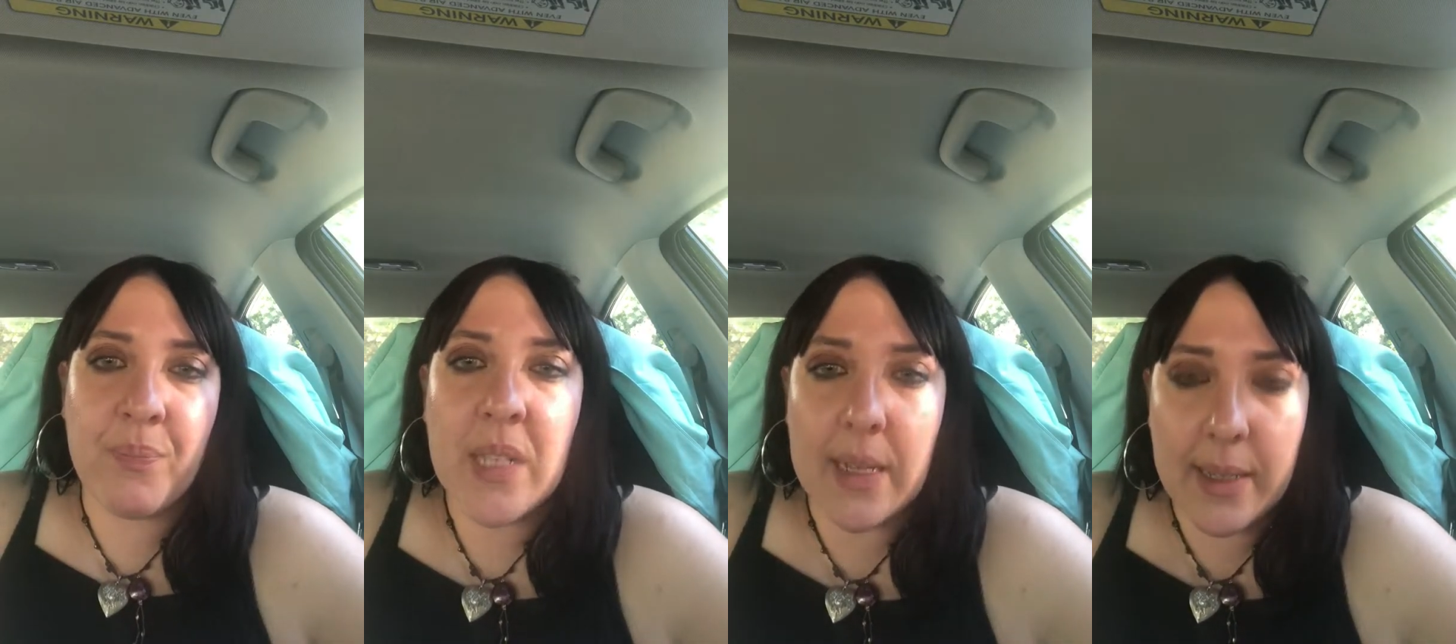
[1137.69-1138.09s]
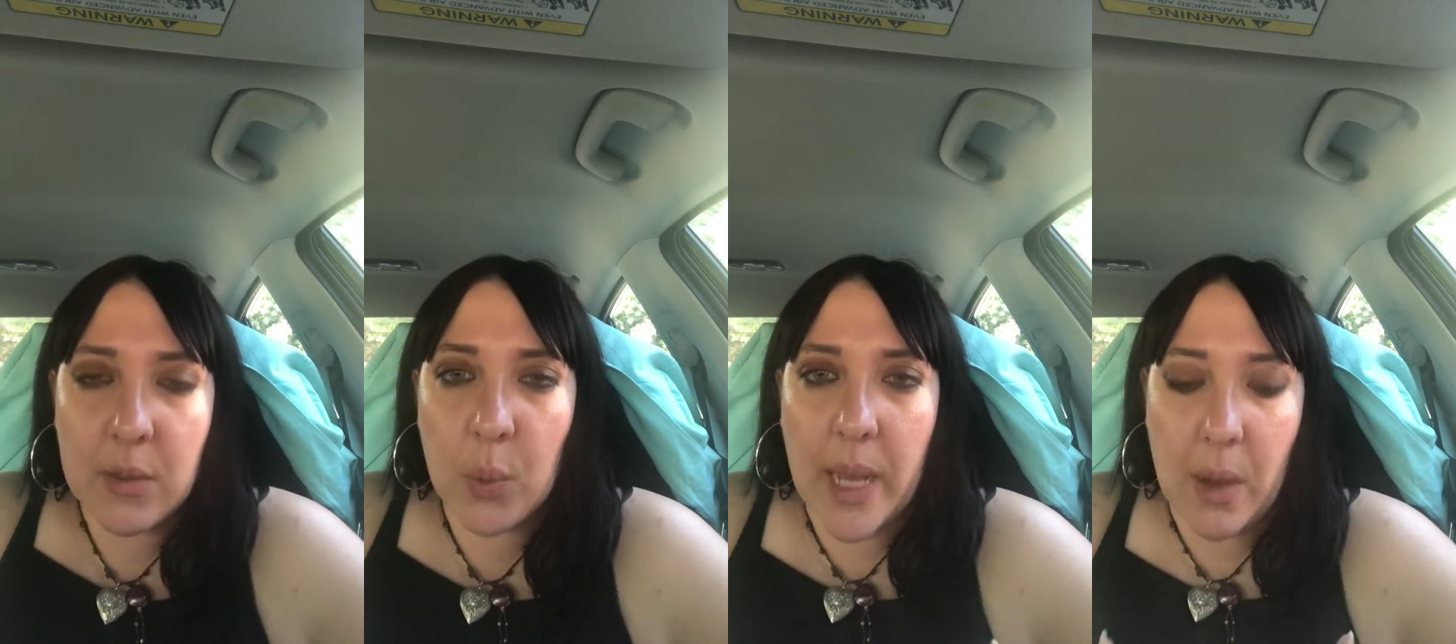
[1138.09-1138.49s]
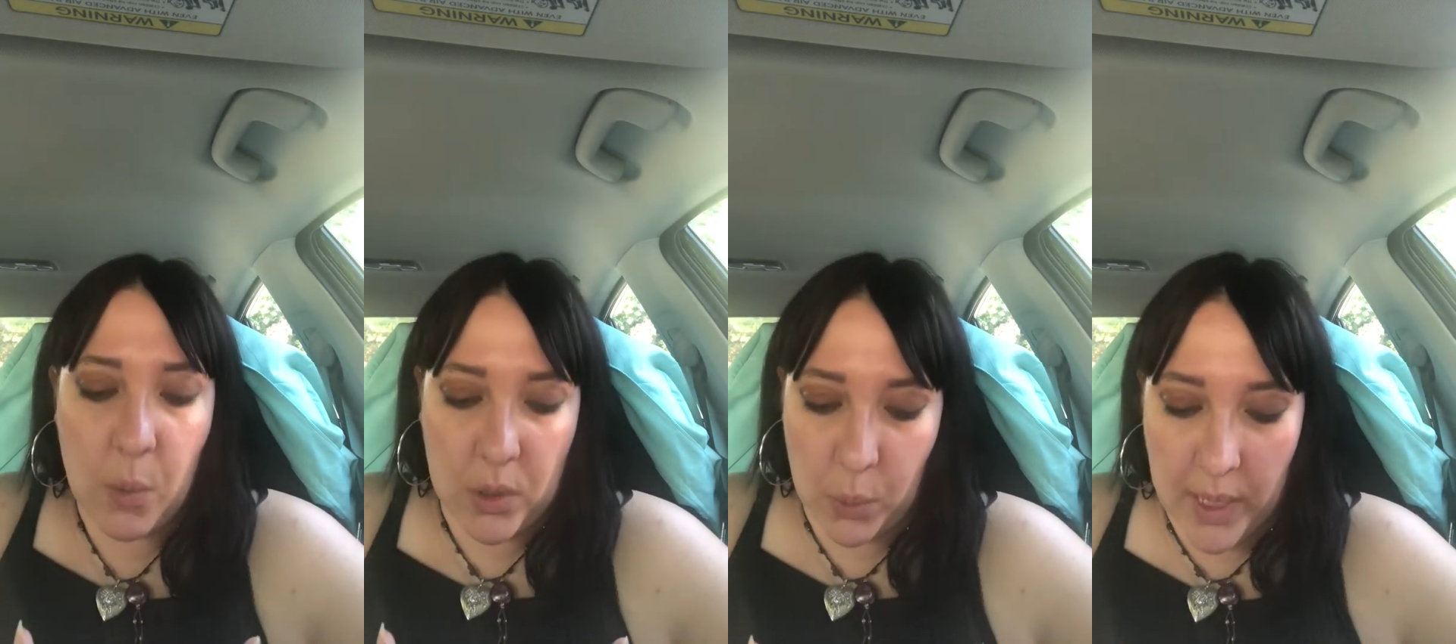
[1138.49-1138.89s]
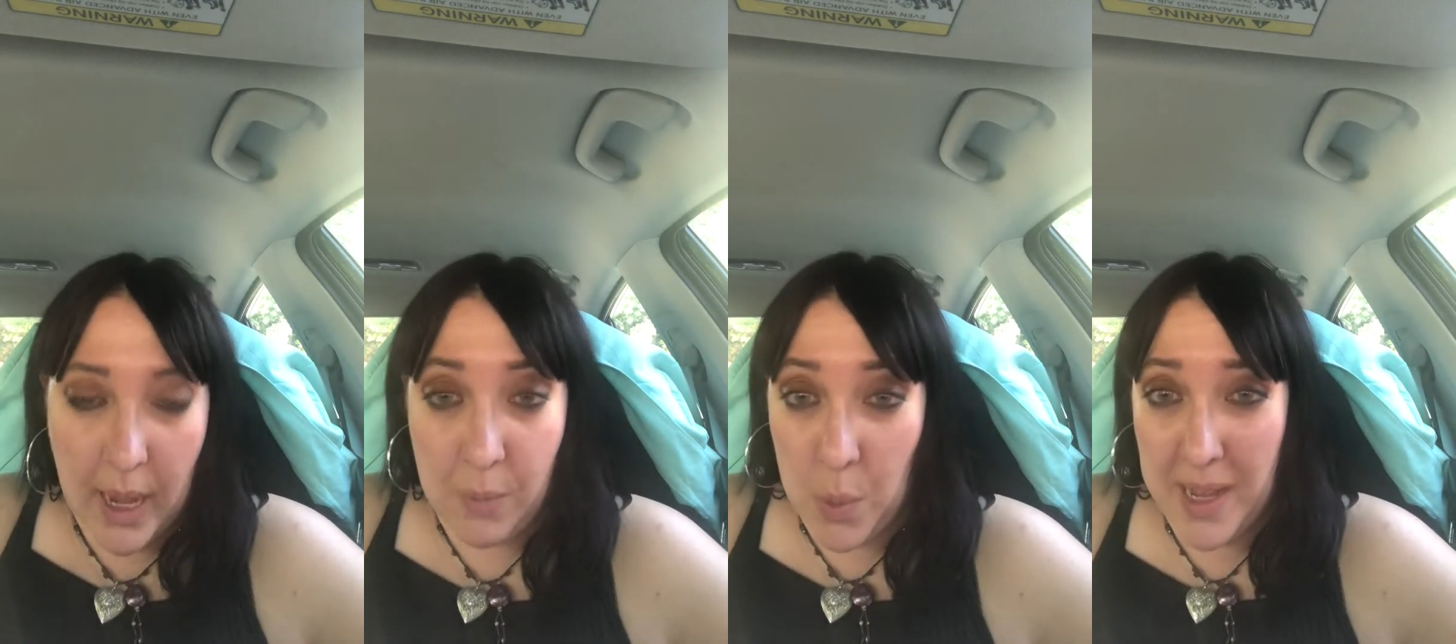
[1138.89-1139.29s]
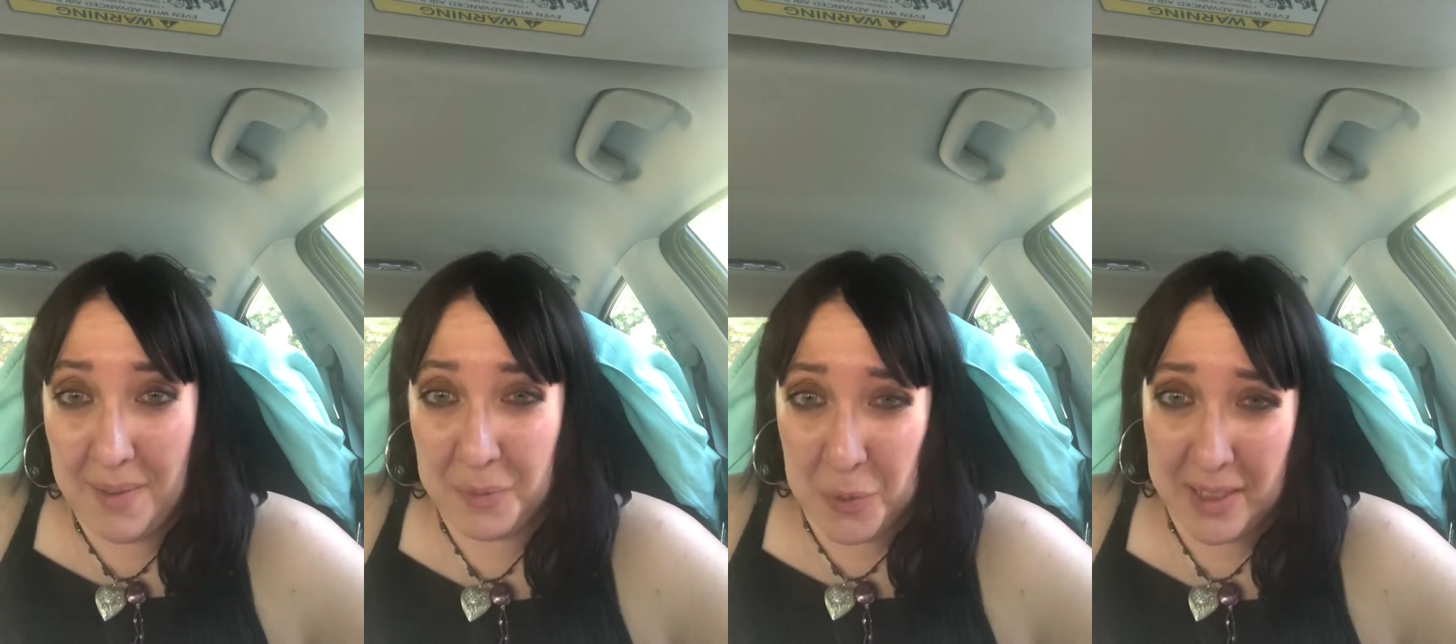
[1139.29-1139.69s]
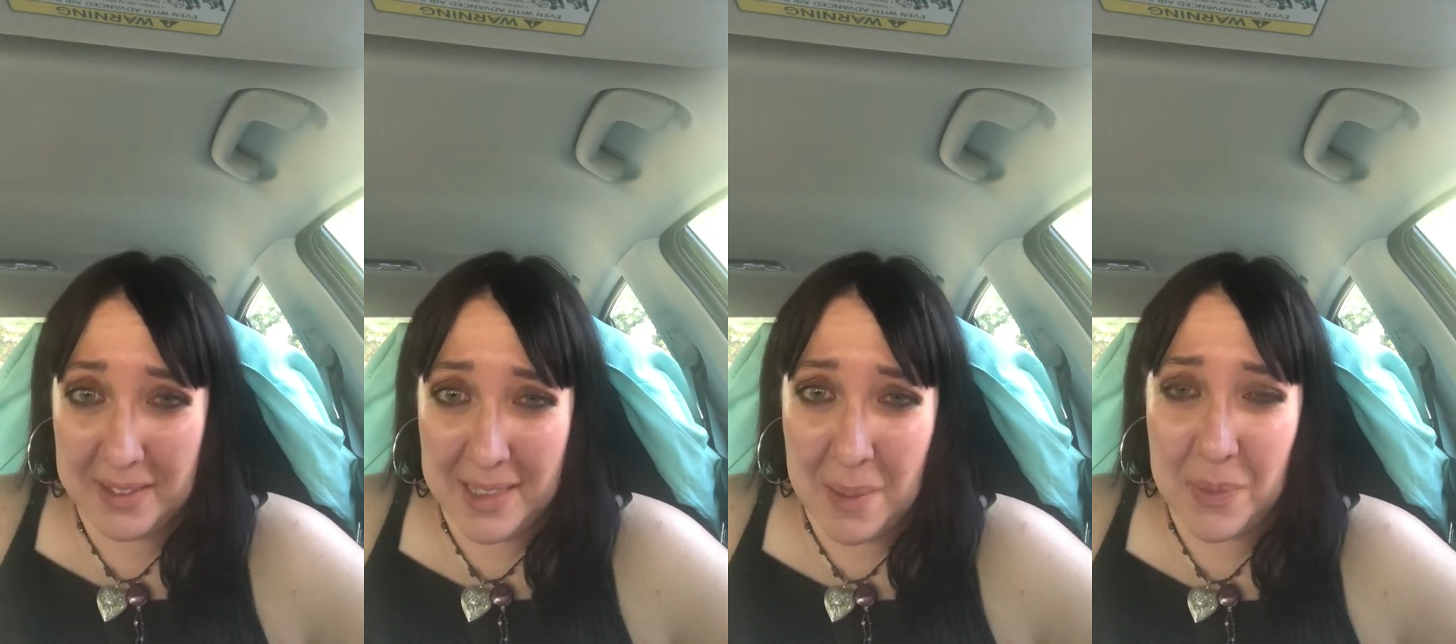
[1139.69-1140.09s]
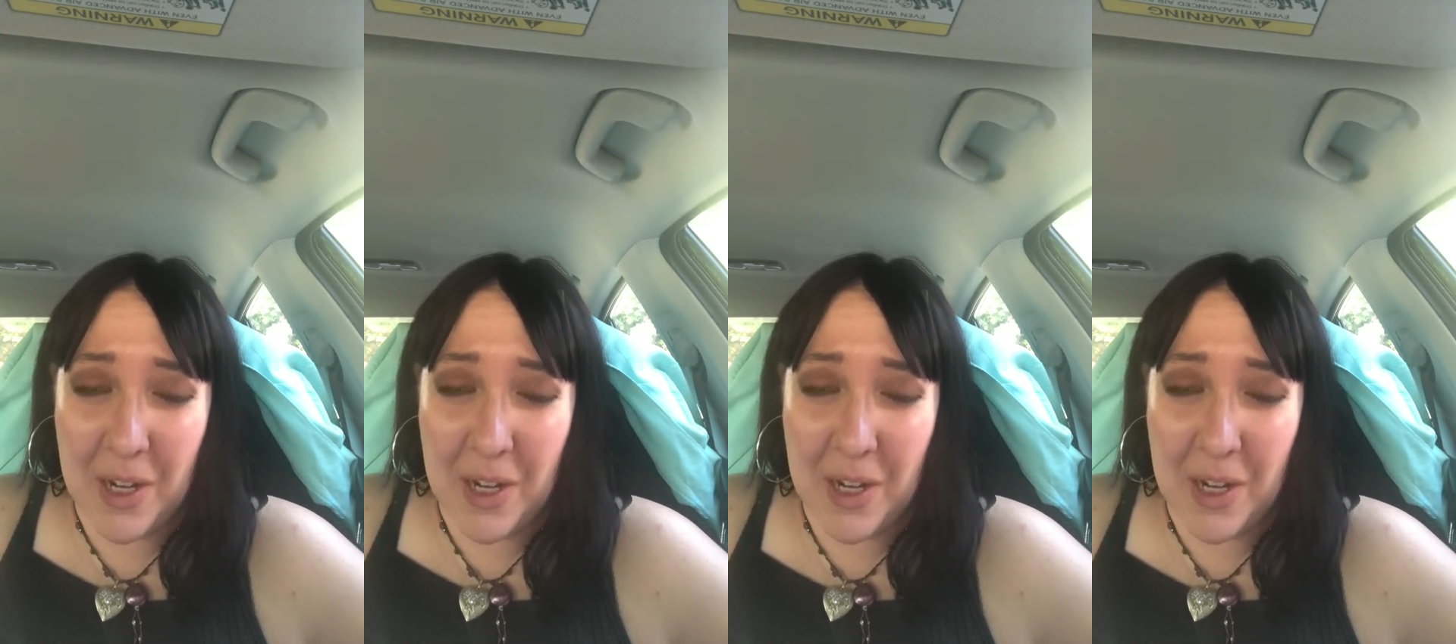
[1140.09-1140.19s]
I guess we have what we have. We have to accept